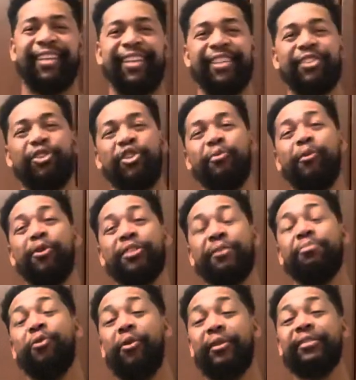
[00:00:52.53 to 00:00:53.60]
So the most
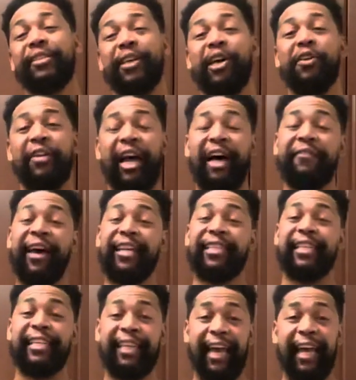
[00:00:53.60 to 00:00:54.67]
important skill that I've
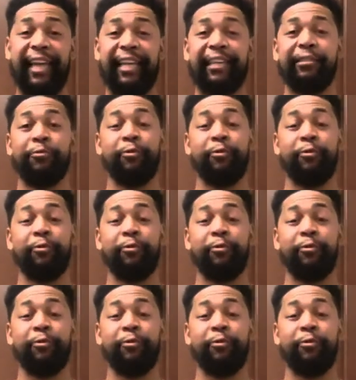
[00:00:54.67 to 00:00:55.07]
actually gained